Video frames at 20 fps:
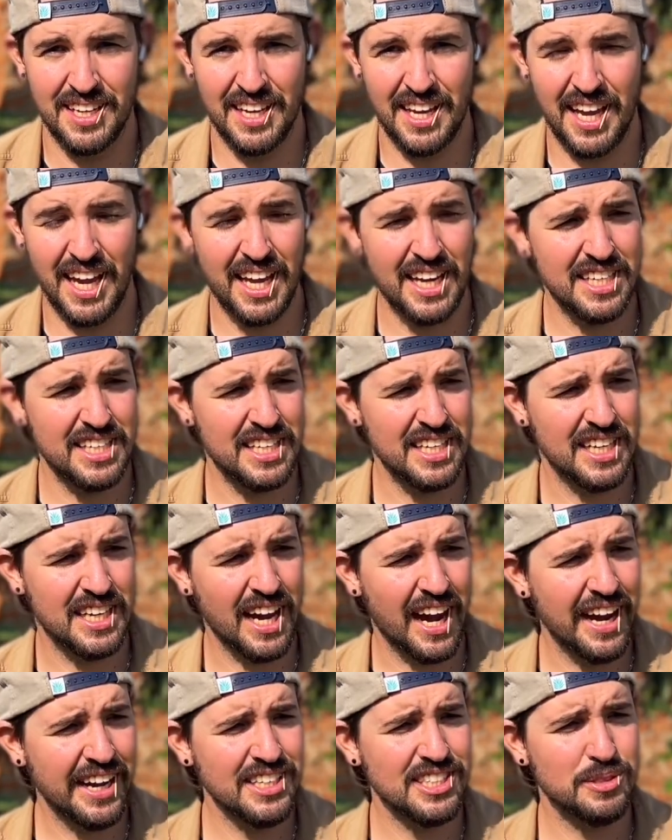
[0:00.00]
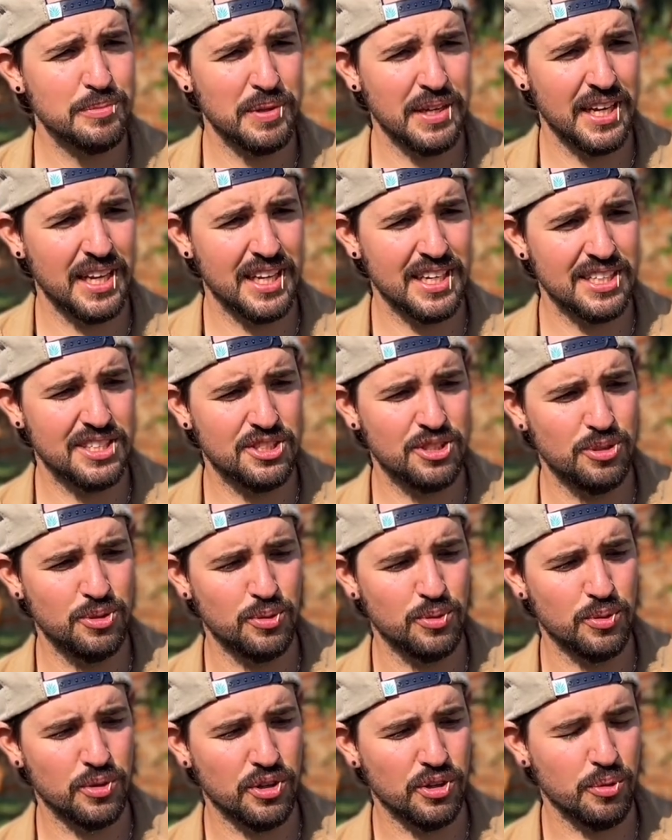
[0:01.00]
And he guides me
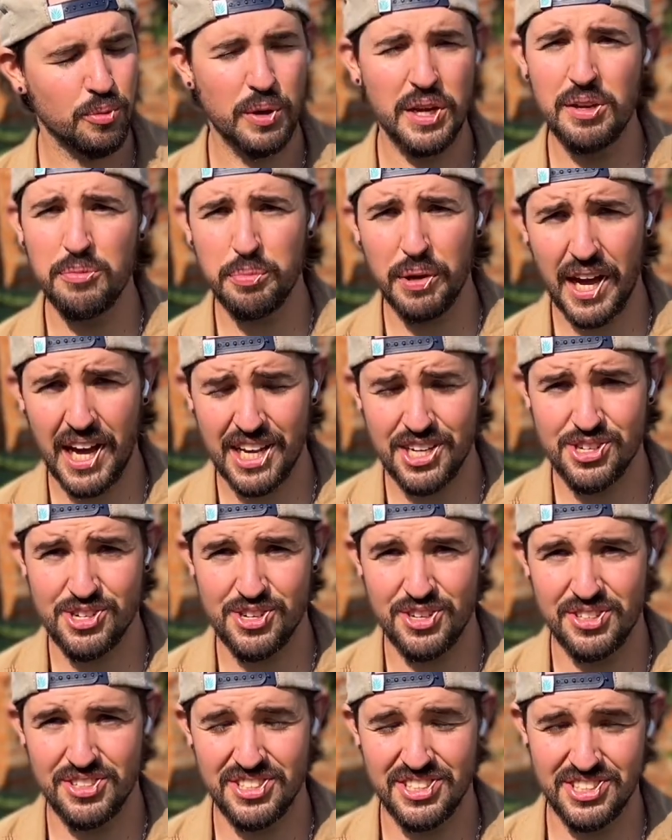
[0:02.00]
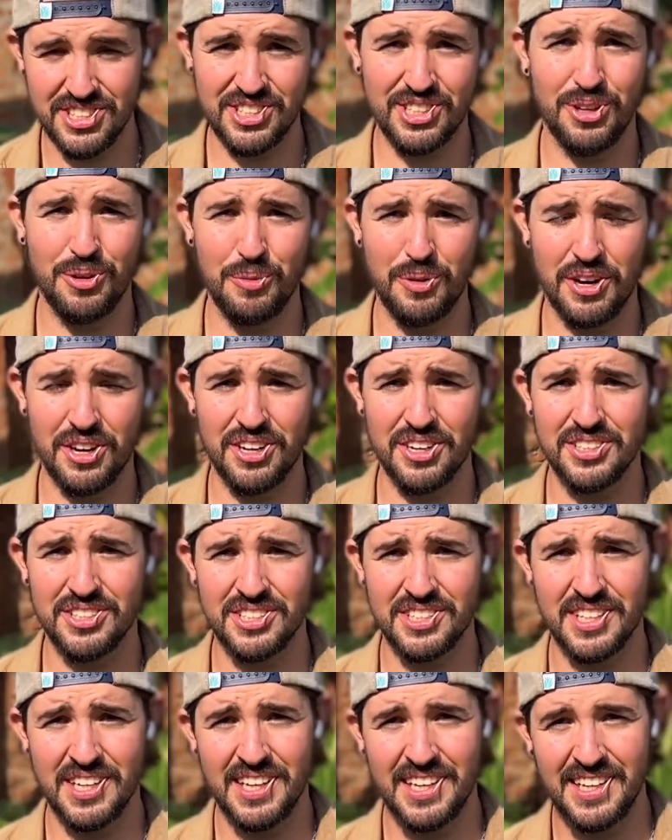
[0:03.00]
to green pastures and still
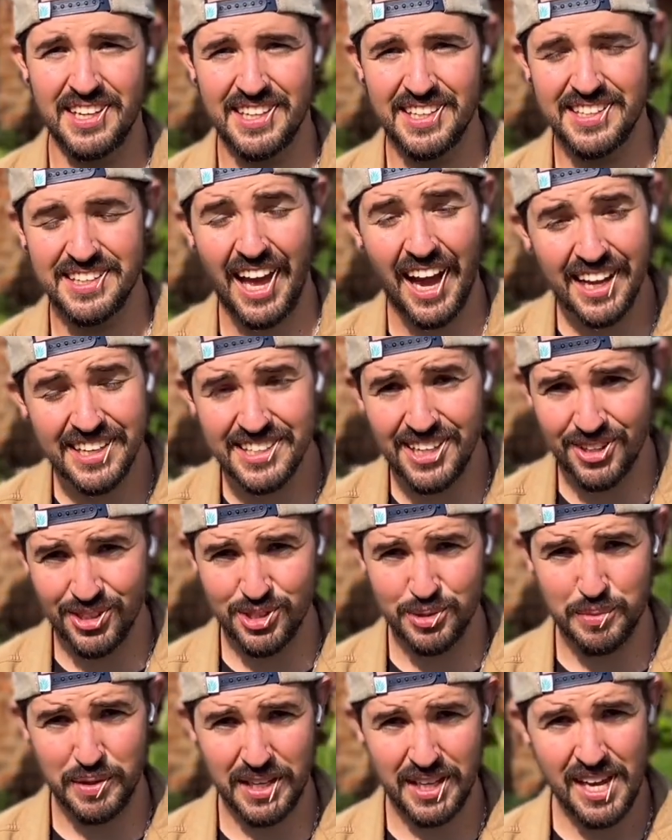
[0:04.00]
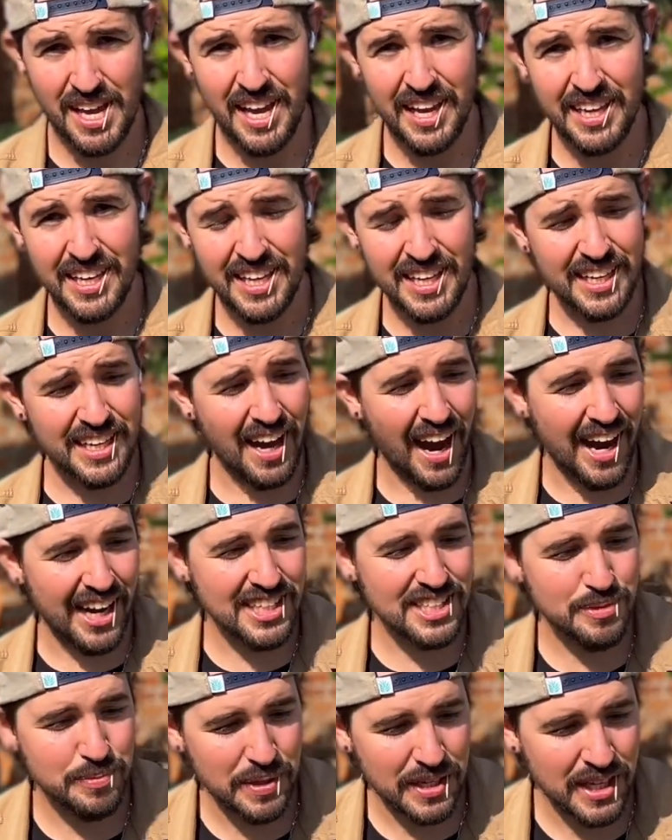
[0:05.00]
waters. That tells me he
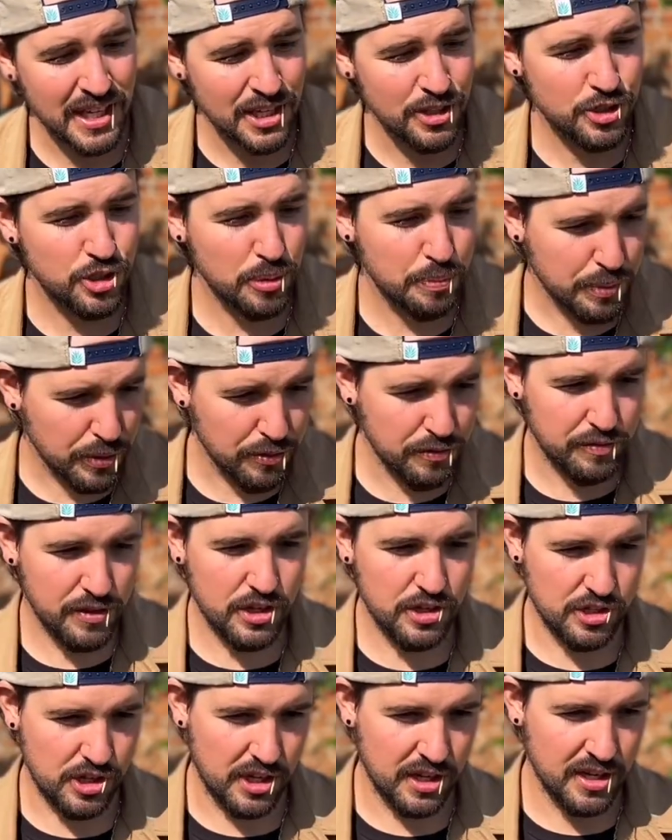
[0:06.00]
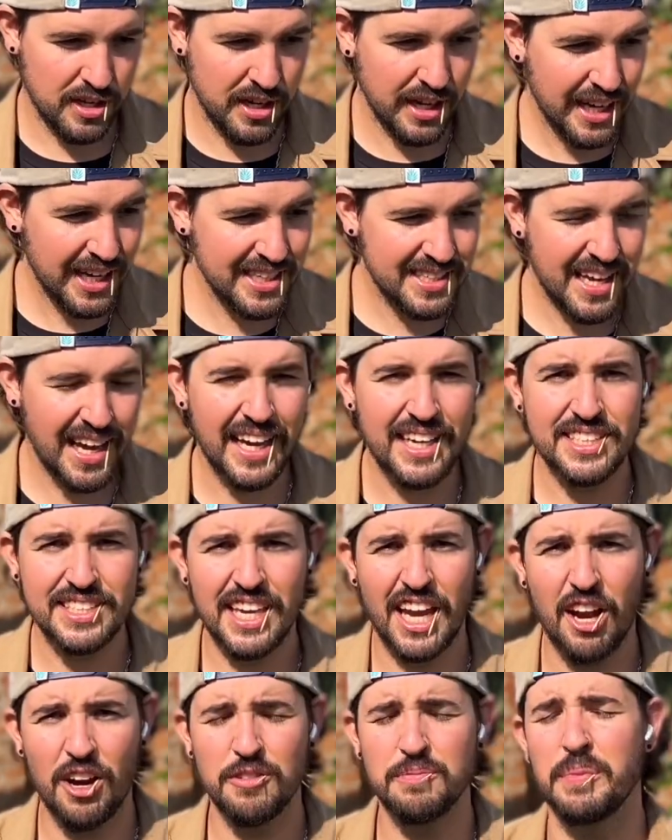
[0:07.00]
guides me to provision. He takes
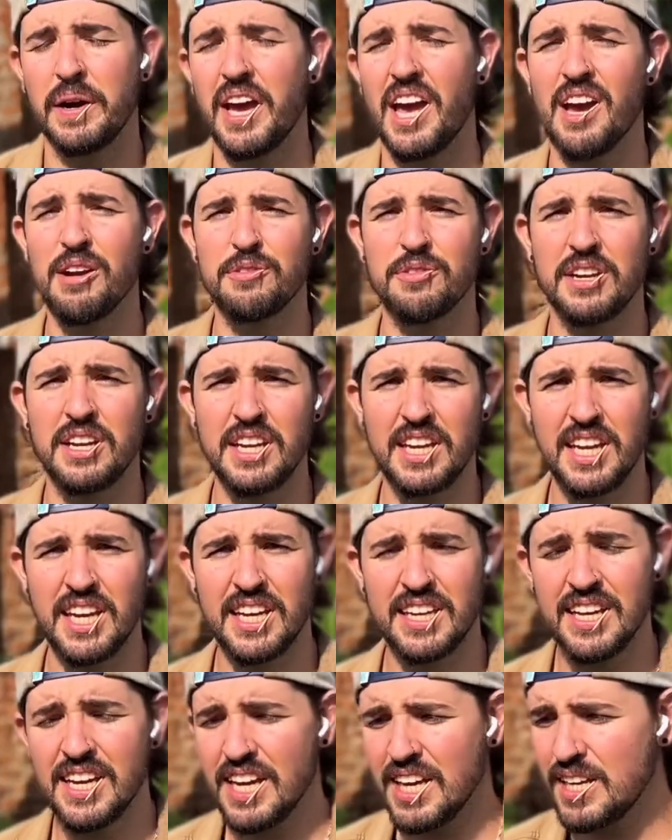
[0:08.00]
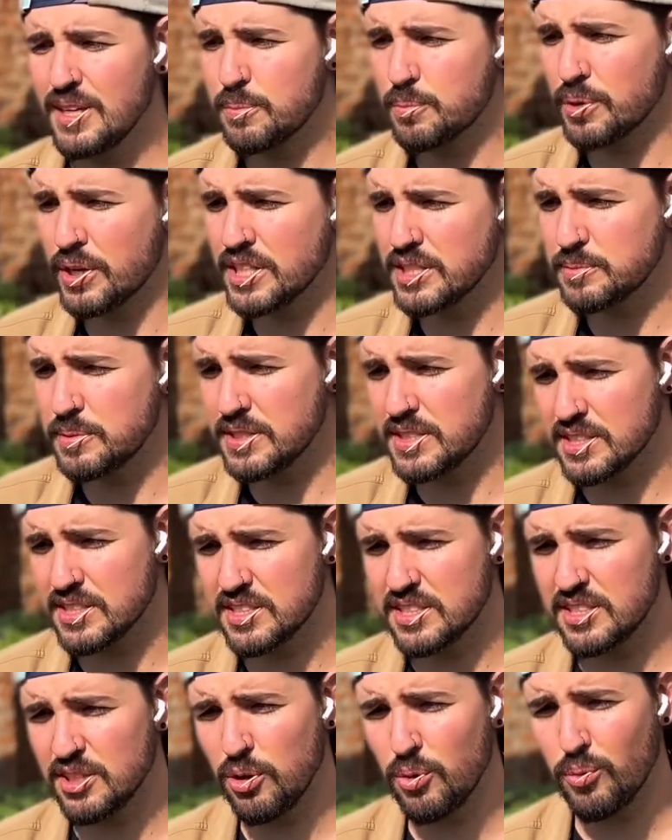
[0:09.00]
care of my every need. He brings me to
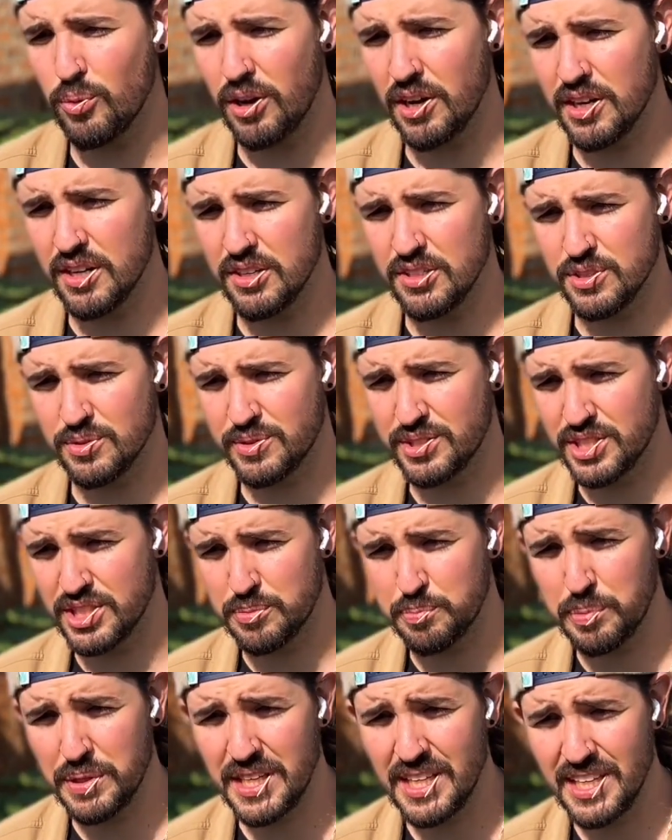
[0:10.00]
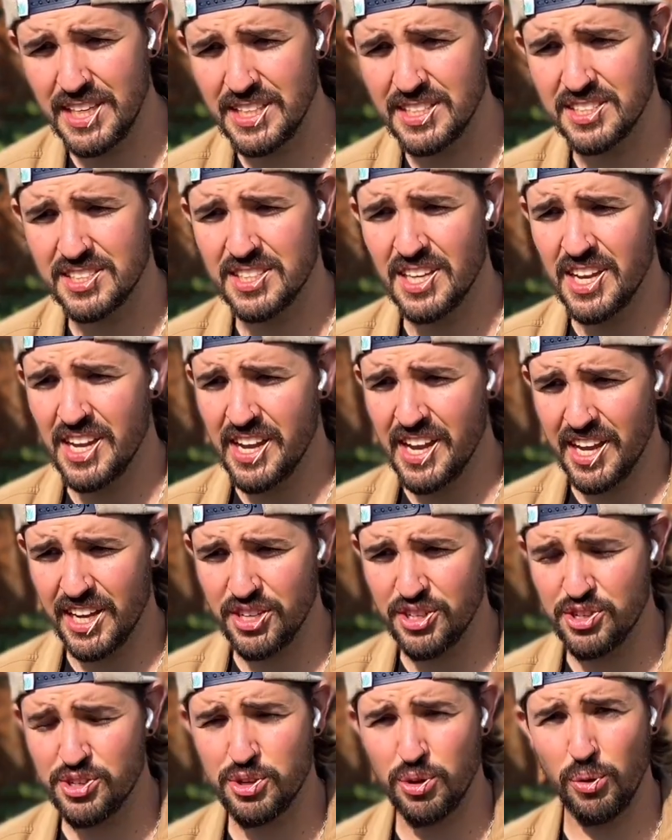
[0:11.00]
still waters, which is peace
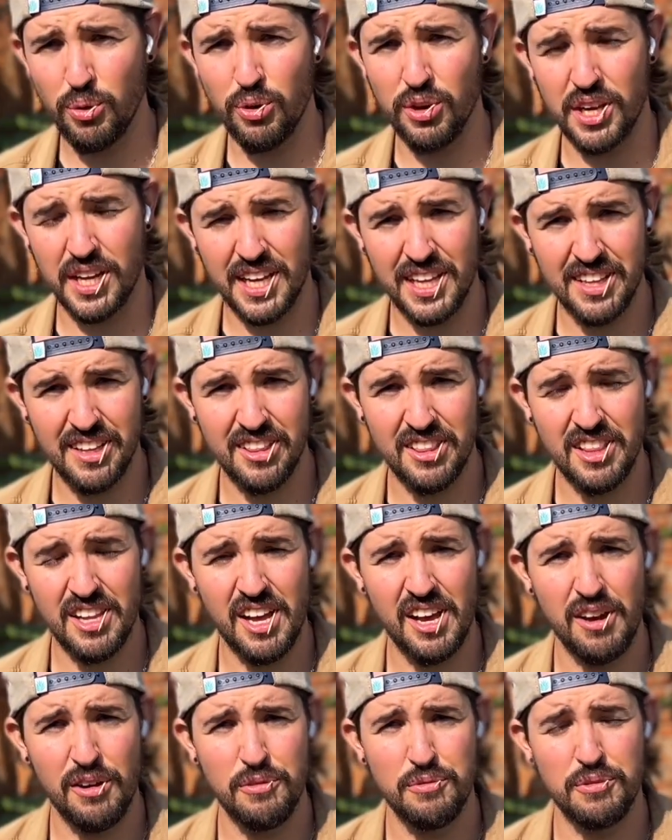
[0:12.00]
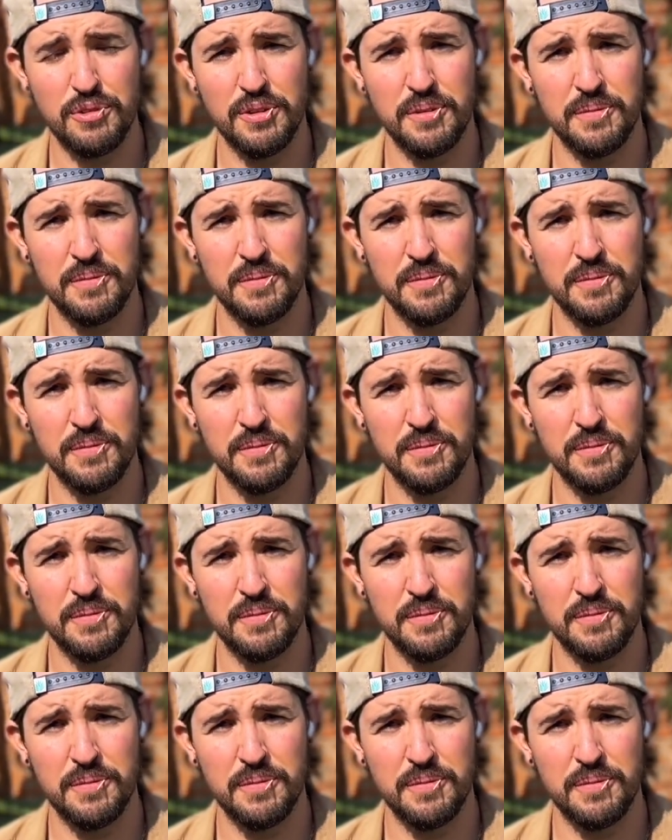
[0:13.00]
and joy and love.